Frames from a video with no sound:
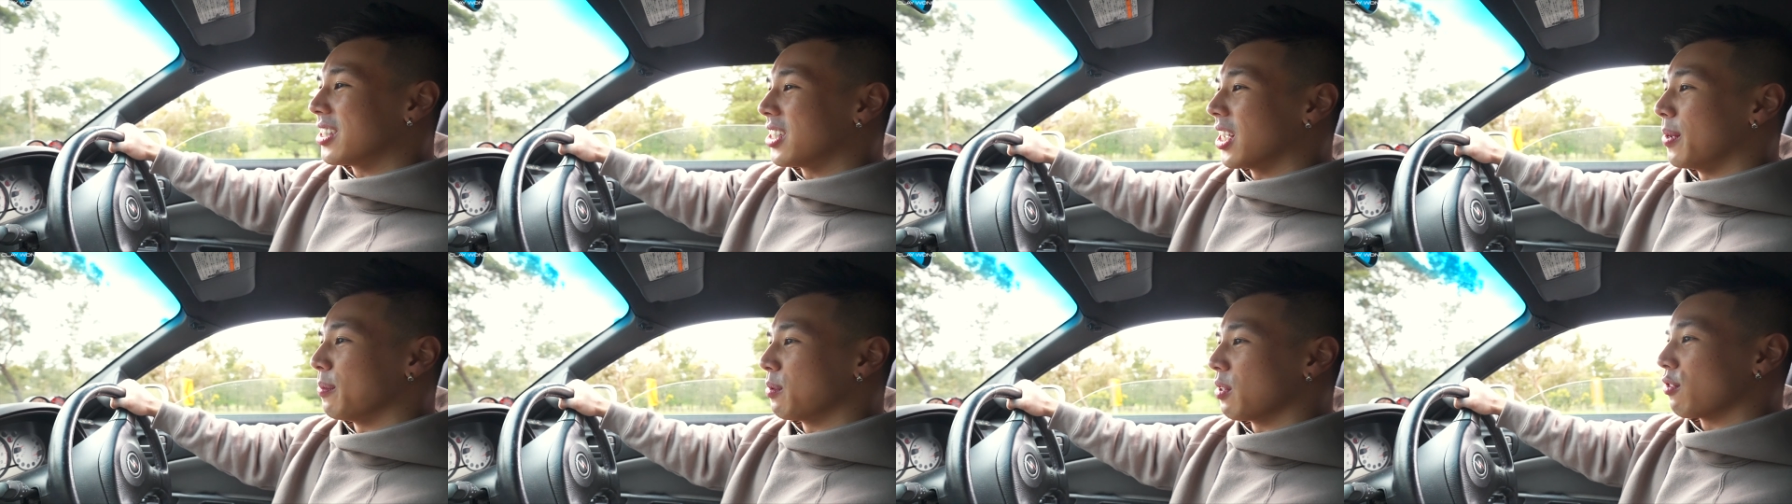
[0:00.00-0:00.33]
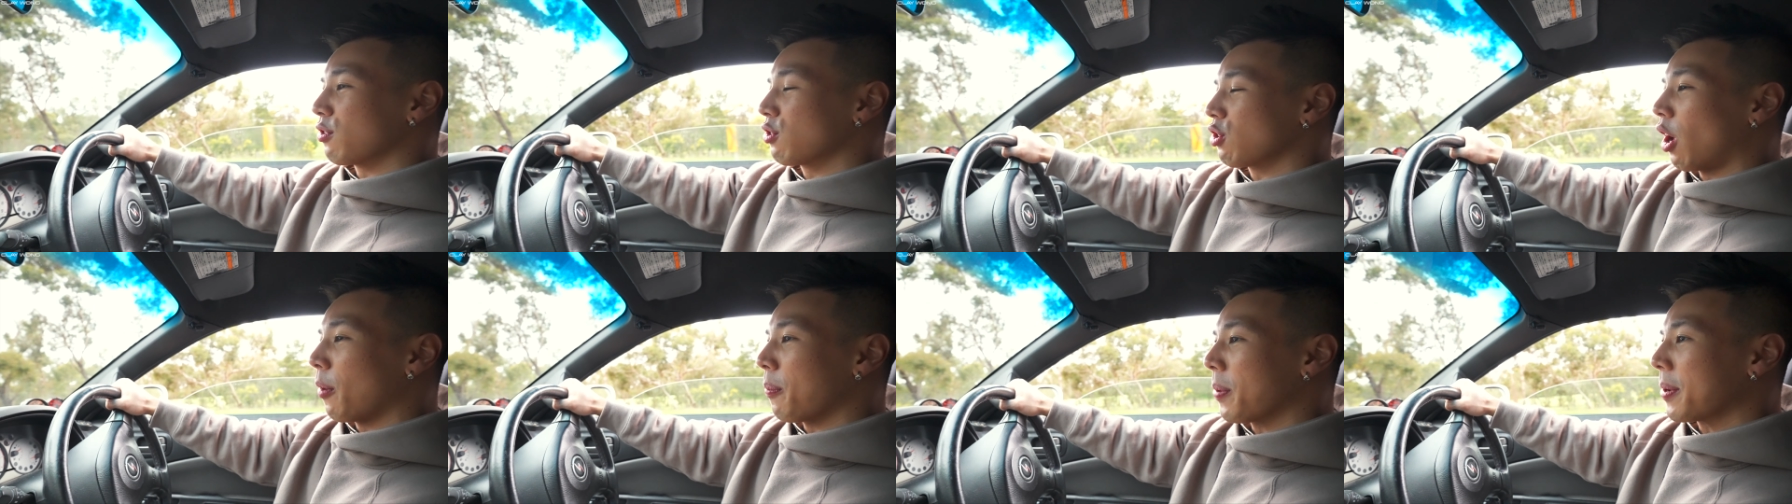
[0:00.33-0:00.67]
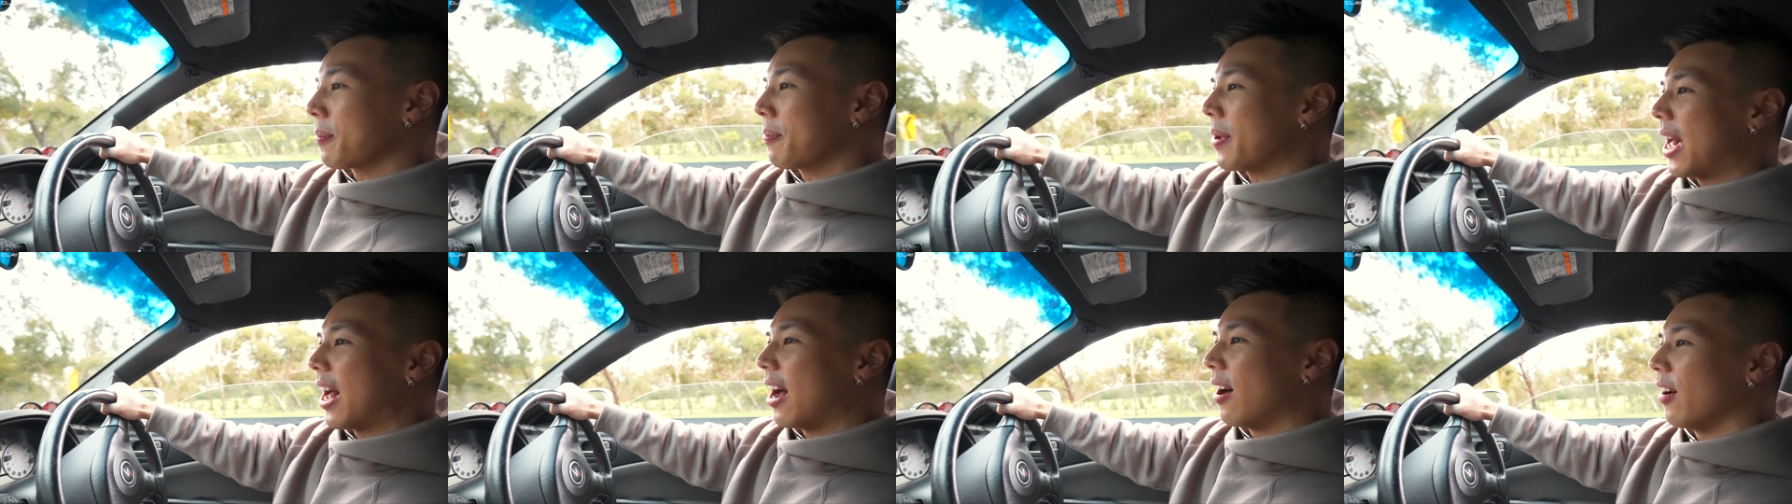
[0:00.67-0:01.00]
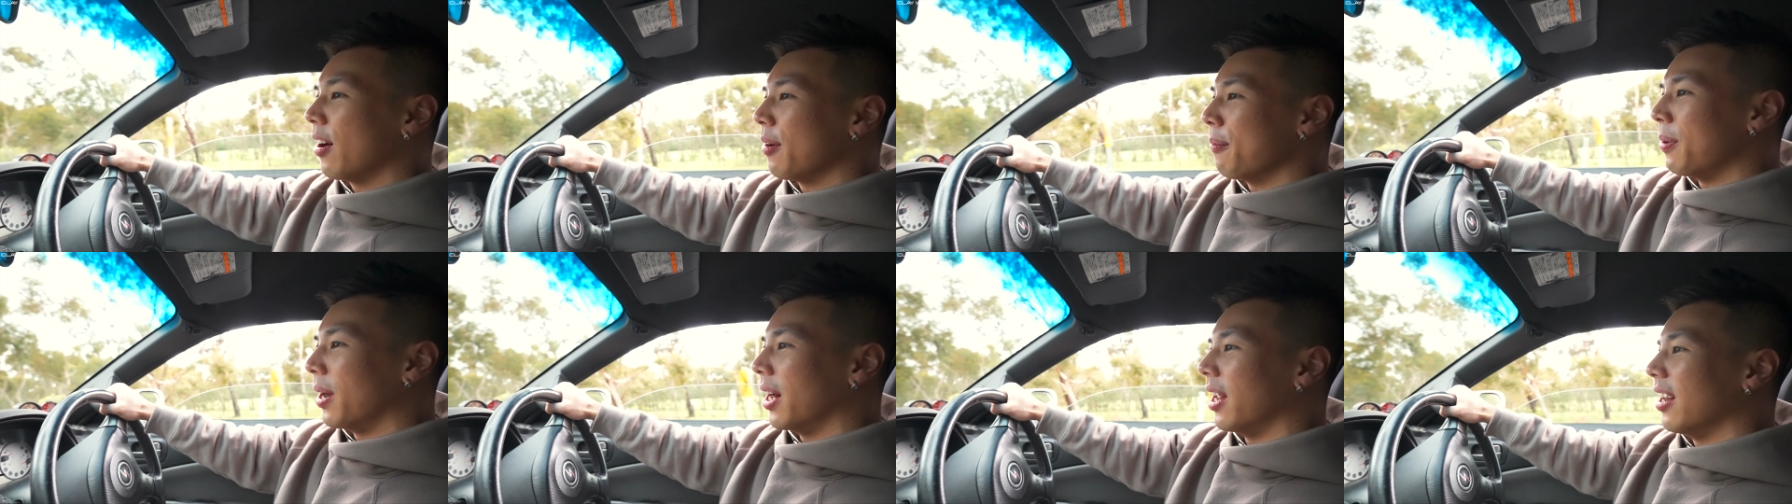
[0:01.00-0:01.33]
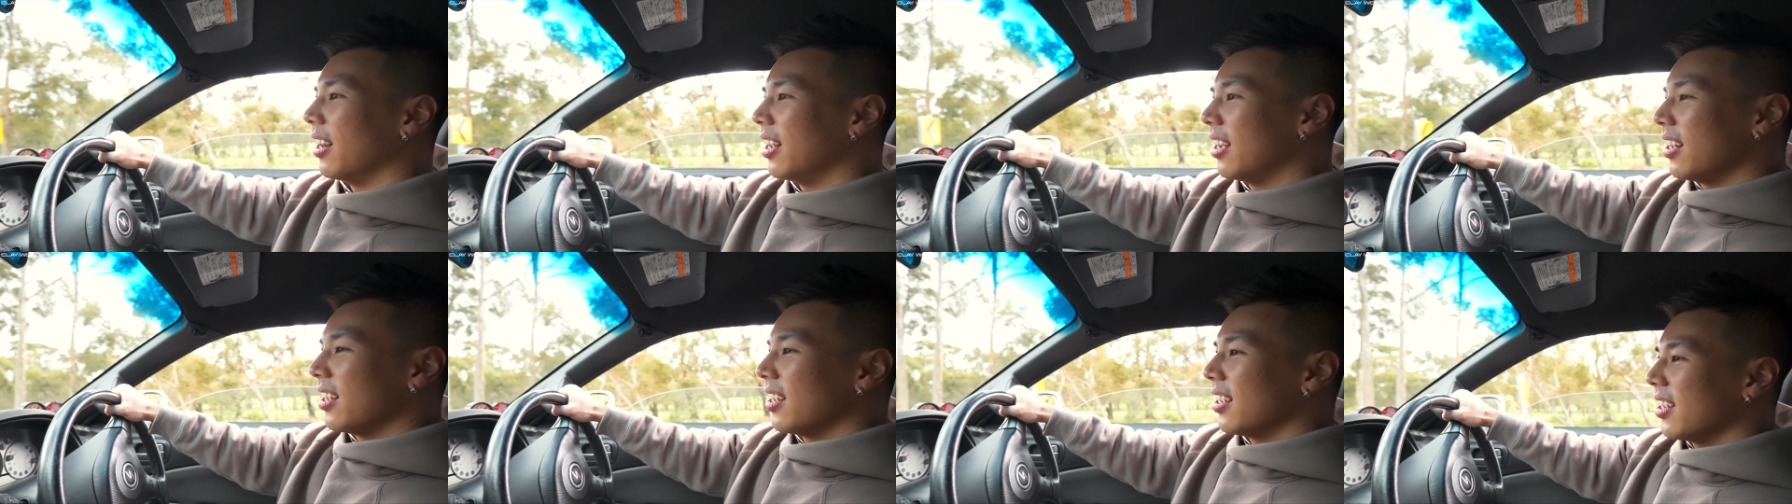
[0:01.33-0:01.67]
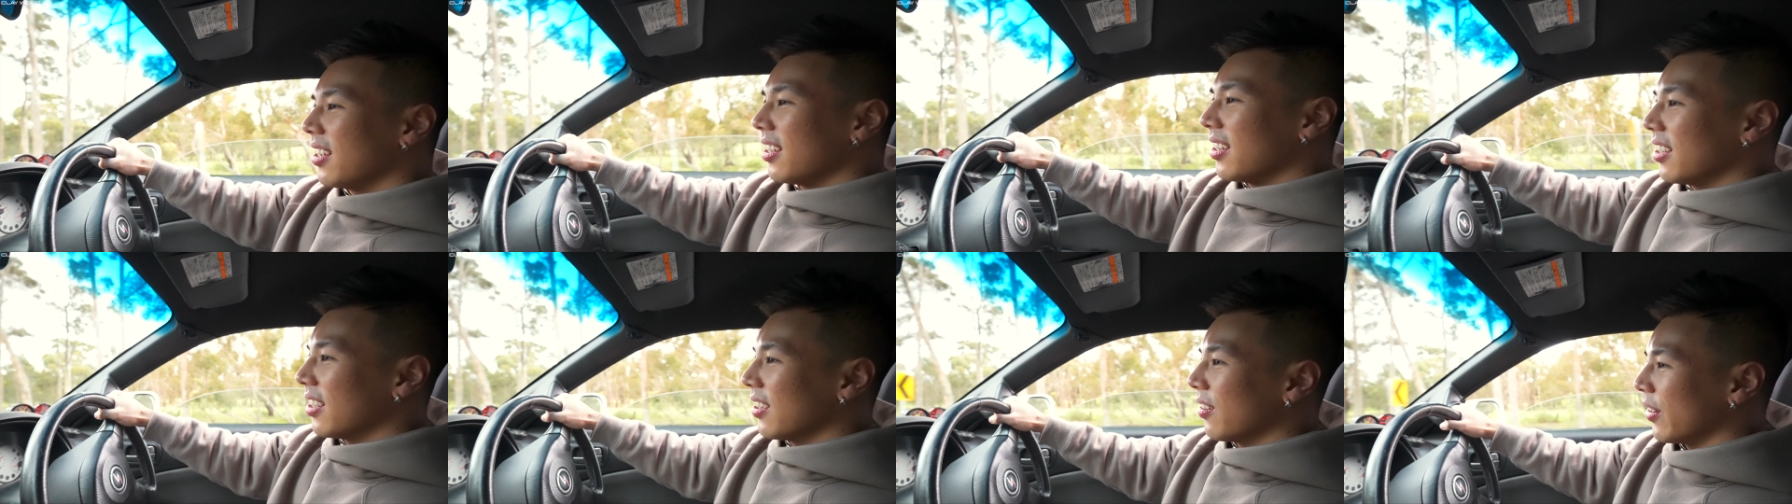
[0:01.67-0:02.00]
terms of stopping power, but
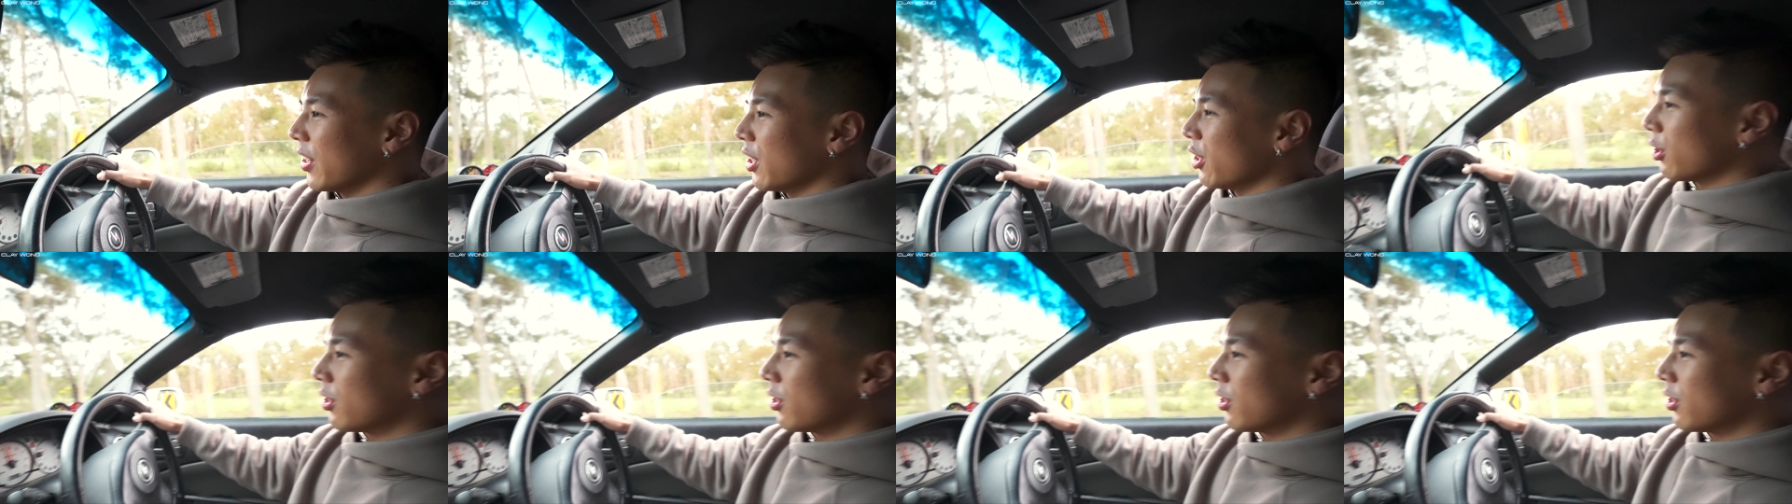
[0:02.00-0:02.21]
when